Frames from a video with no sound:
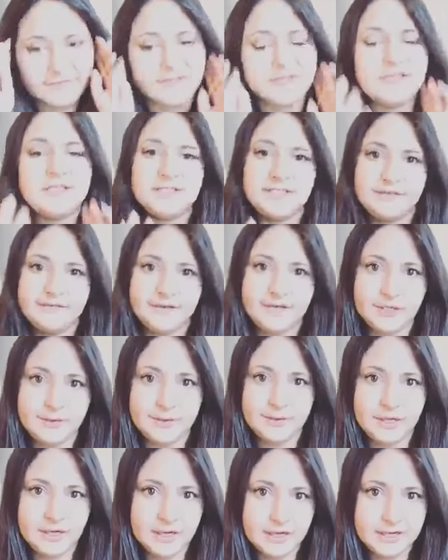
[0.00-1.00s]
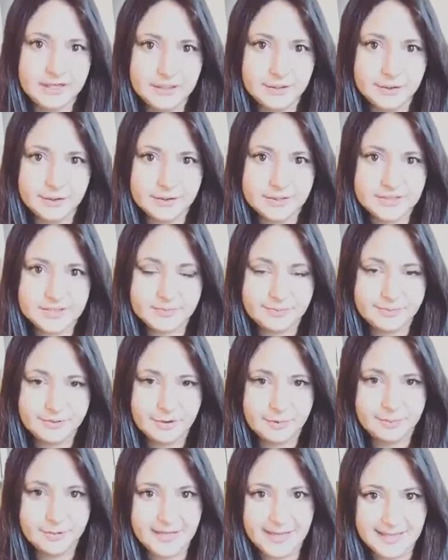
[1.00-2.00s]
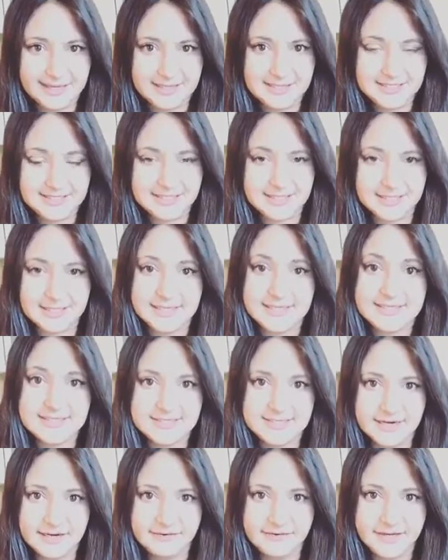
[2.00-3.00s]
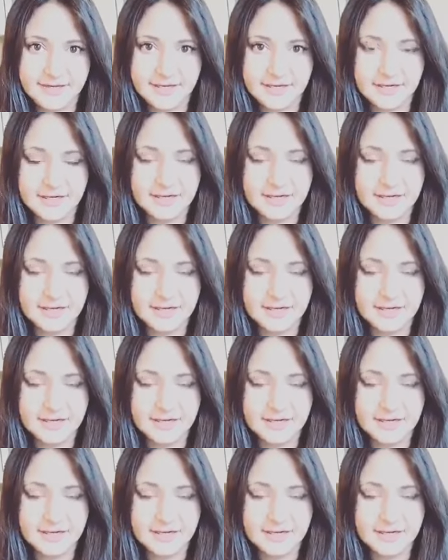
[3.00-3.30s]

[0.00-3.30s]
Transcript: this Seven Noahide Laws propaganda, hysteria,